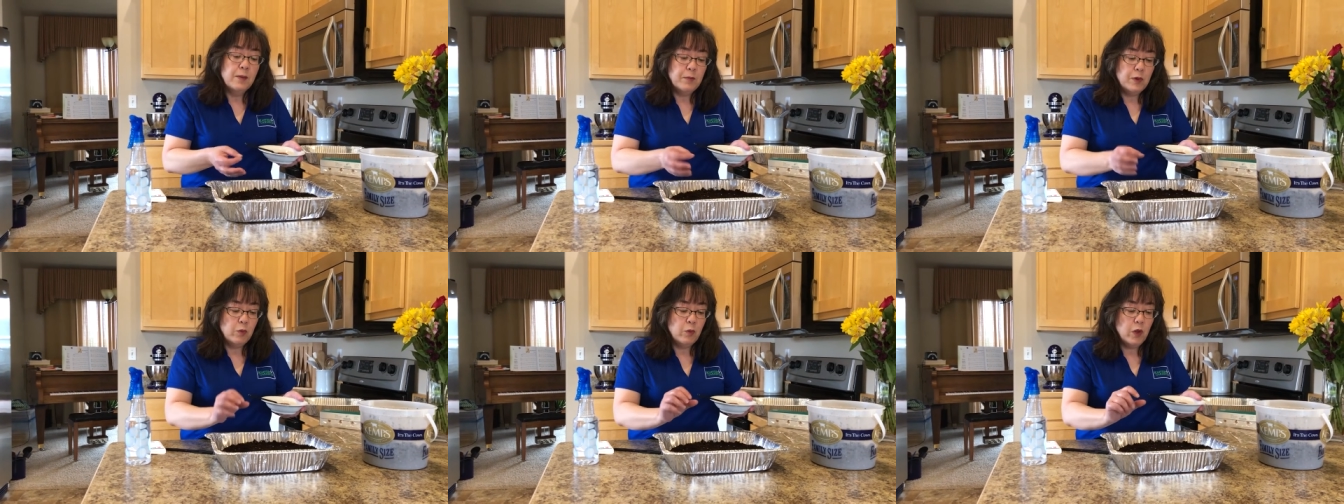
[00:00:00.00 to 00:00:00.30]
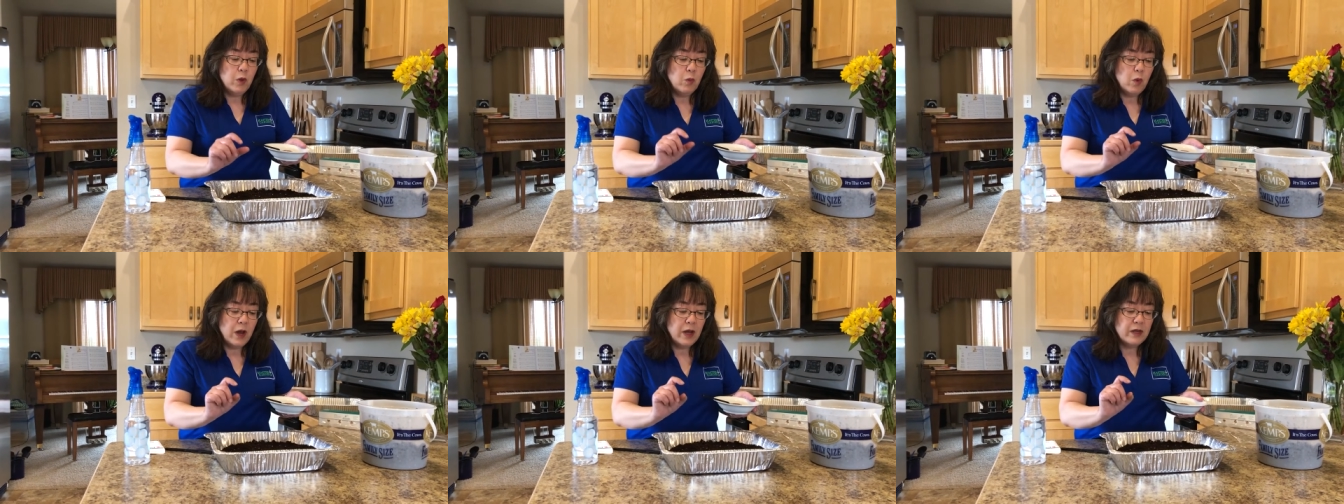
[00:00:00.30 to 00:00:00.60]
but
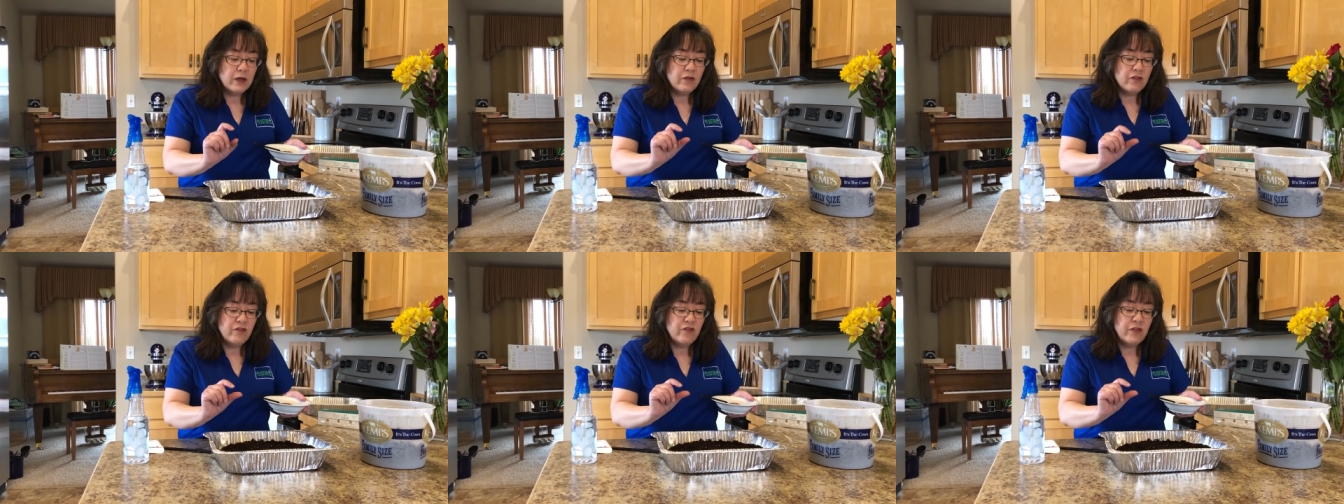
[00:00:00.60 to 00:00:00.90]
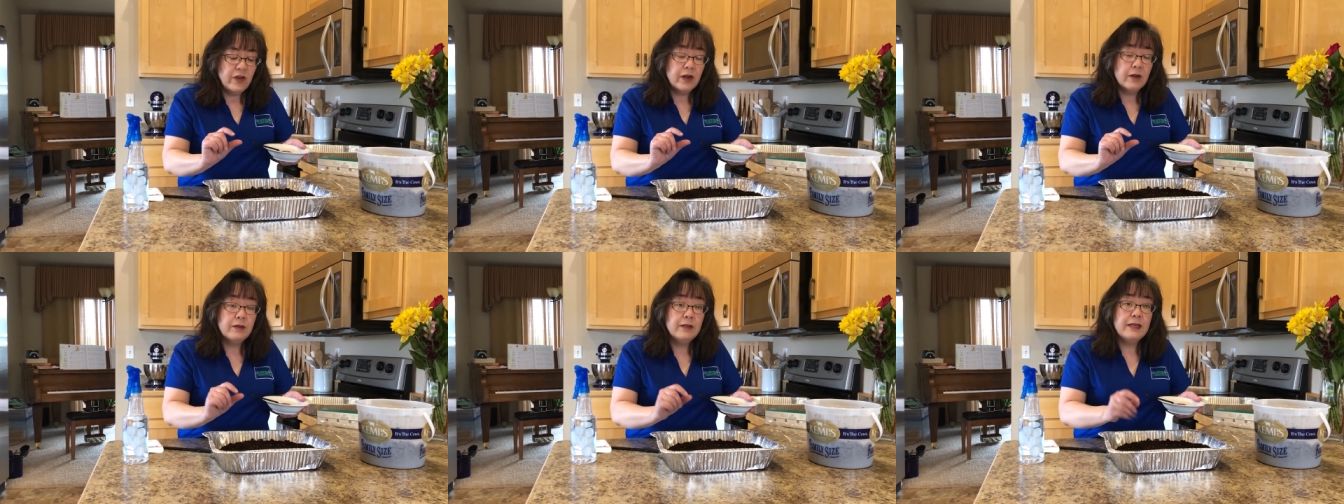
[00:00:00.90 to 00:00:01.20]
we want a
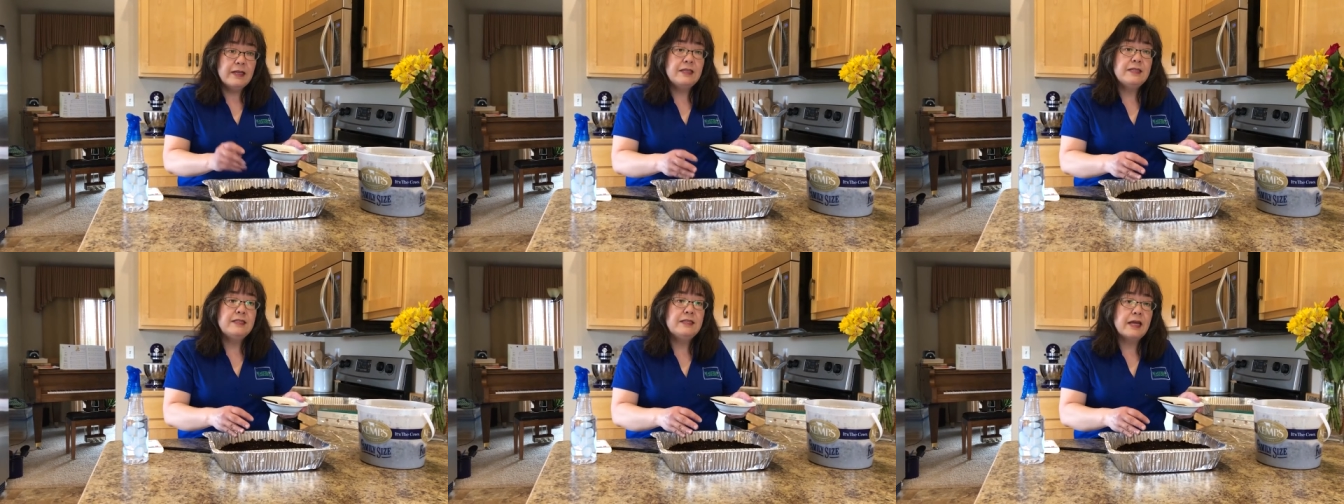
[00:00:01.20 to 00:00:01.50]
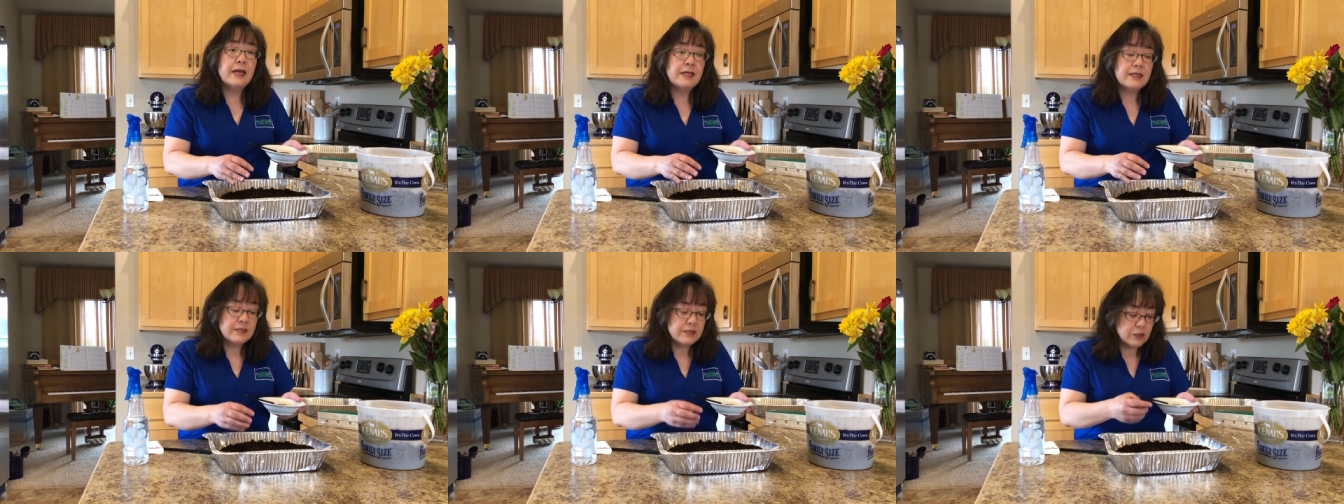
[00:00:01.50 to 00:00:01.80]
fairly
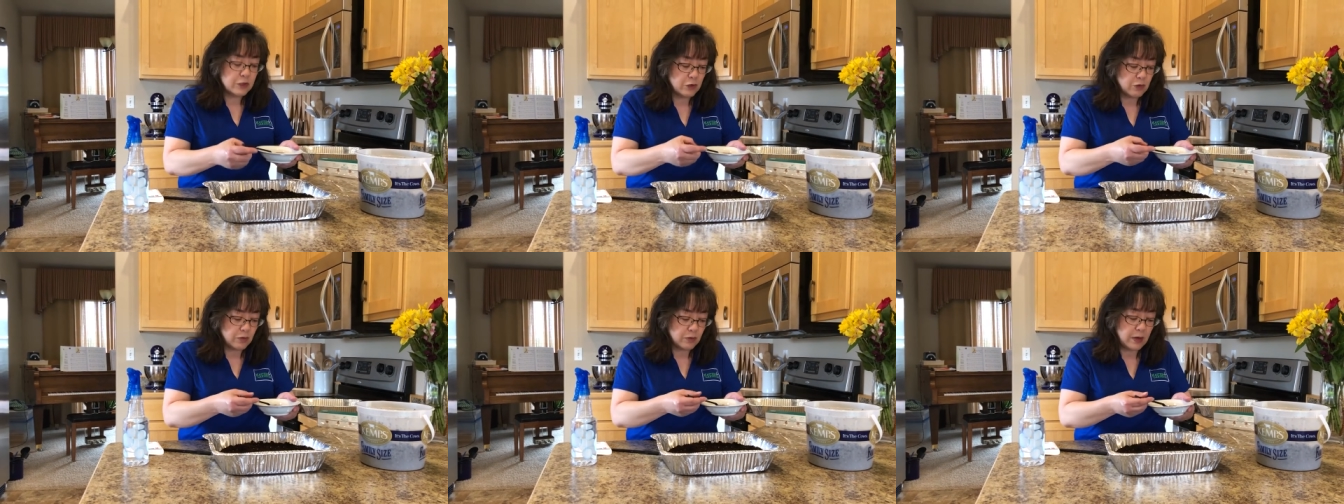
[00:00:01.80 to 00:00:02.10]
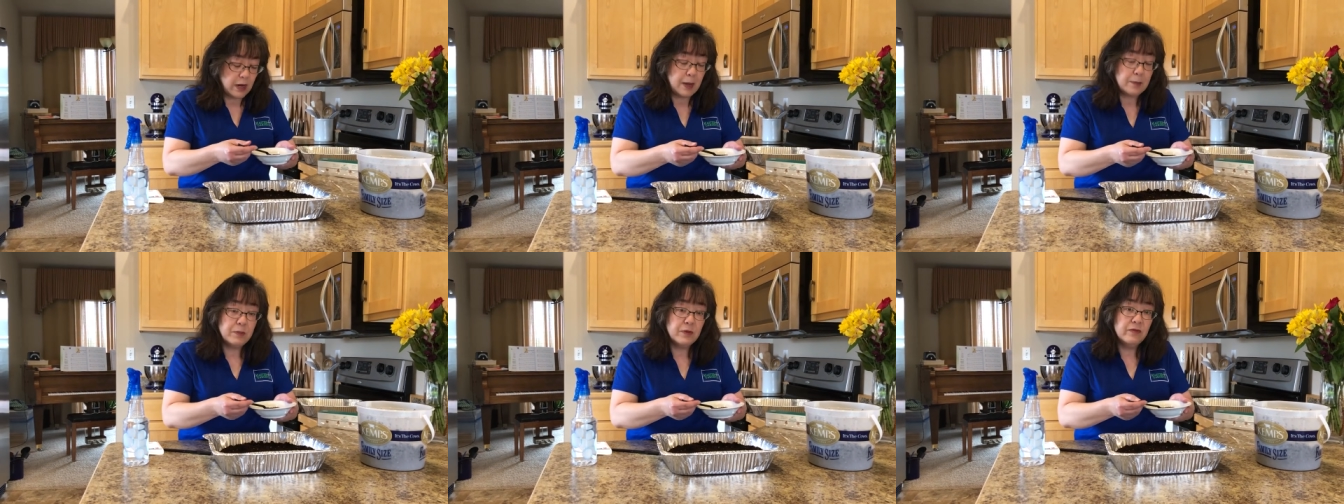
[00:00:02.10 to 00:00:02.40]
dense
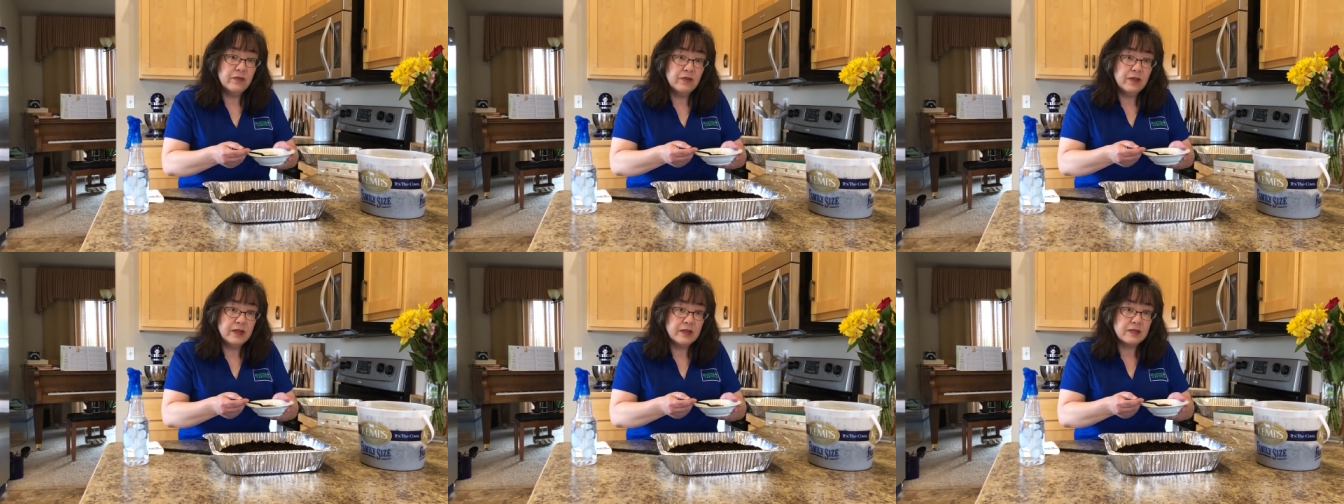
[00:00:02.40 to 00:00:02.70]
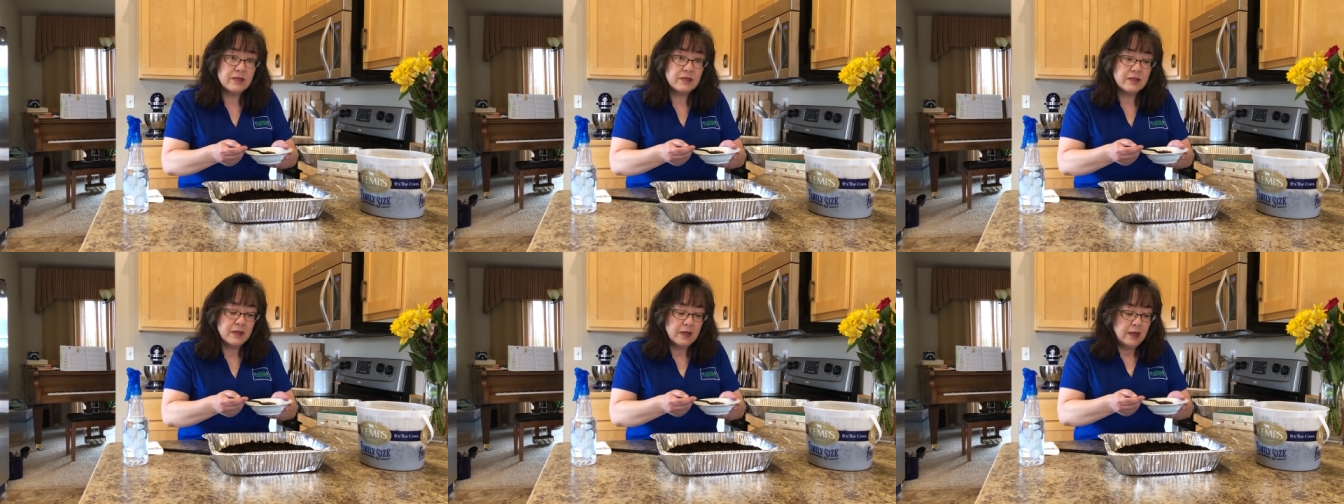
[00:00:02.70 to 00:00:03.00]
crop of
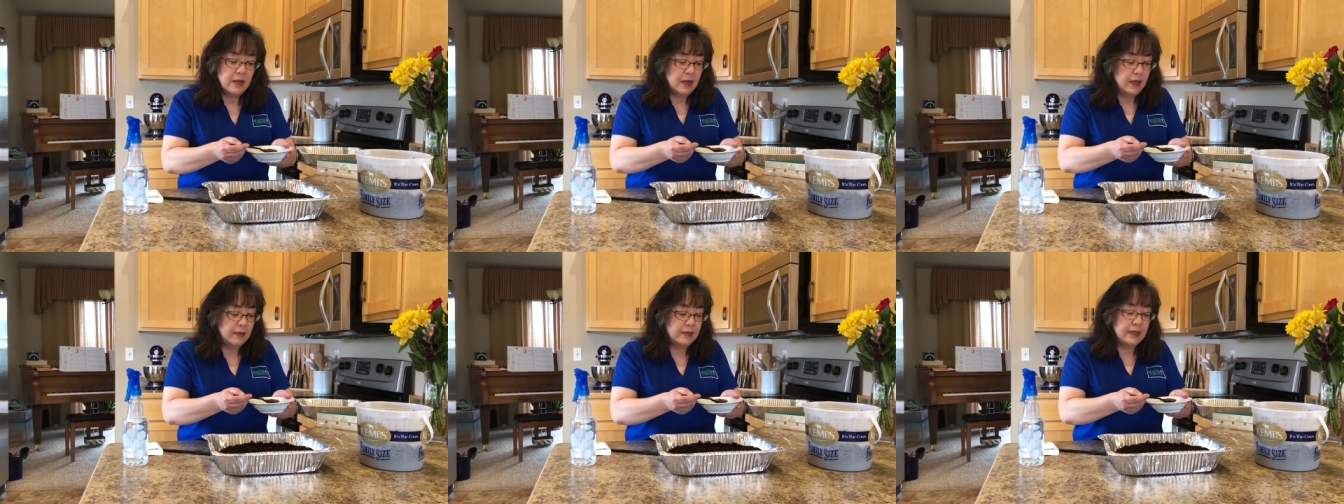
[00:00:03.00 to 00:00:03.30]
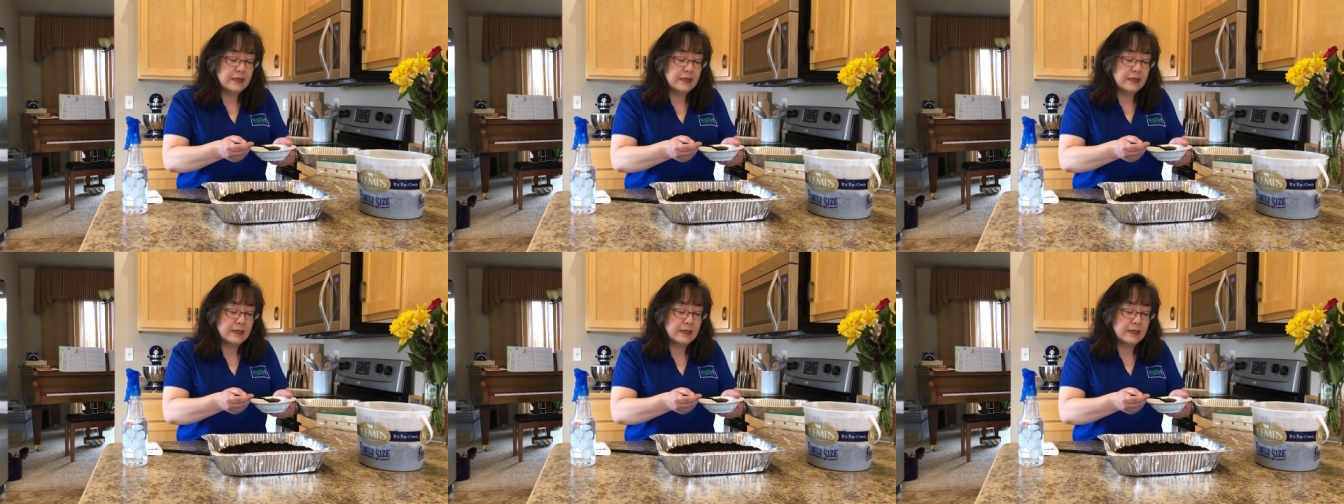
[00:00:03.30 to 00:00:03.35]
this, and